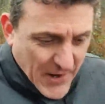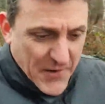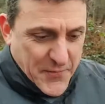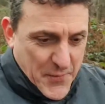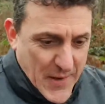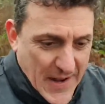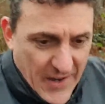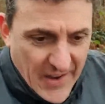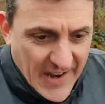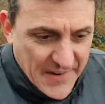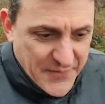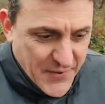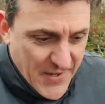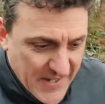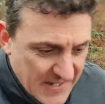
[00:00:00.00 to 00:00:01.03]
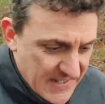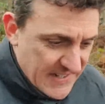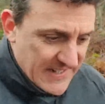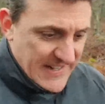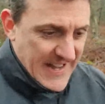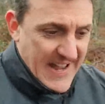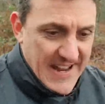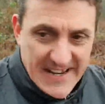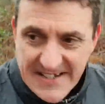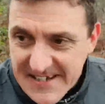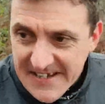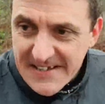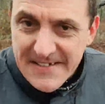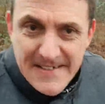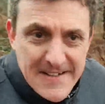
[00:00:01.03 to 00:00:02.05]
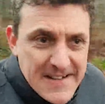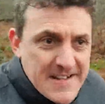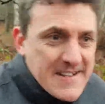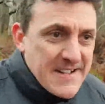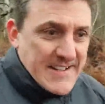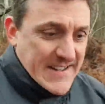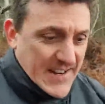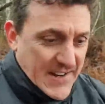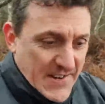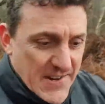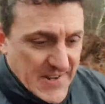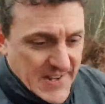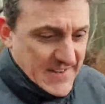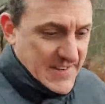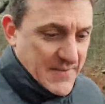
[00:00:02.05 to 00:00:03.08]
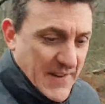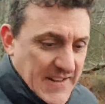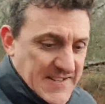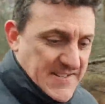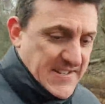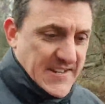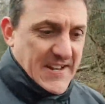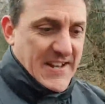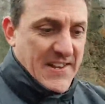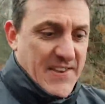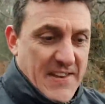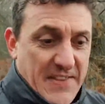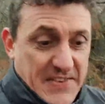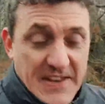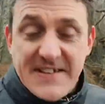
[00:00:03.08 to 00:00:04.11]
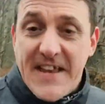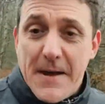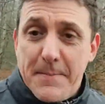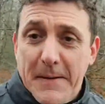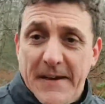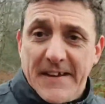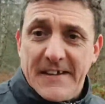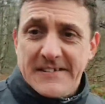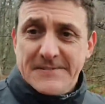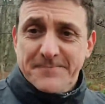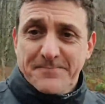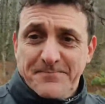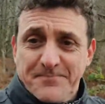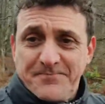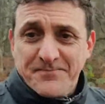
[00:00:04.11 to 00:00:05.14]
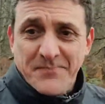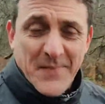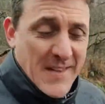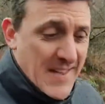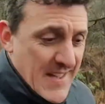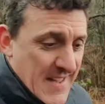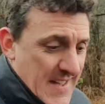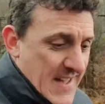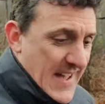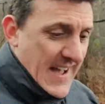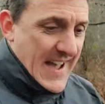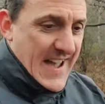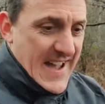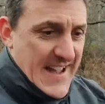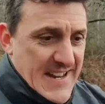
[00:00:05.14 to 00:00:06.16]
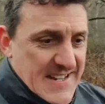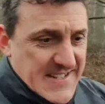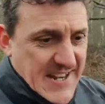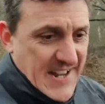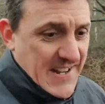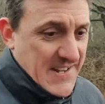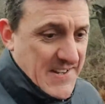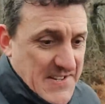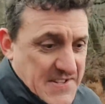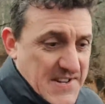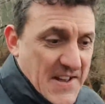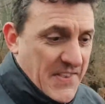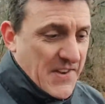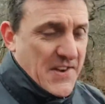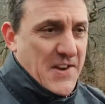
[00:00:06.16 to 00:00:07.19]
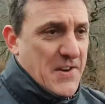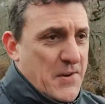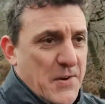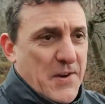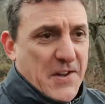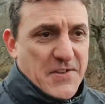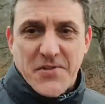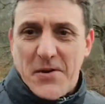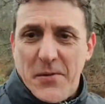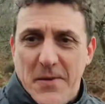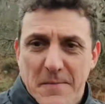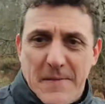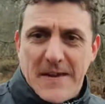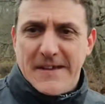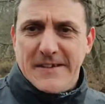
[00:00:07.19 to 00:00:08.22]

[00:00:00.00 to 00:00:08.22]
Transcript: through our life, and events and things happen, and there's nothing you can do to control them.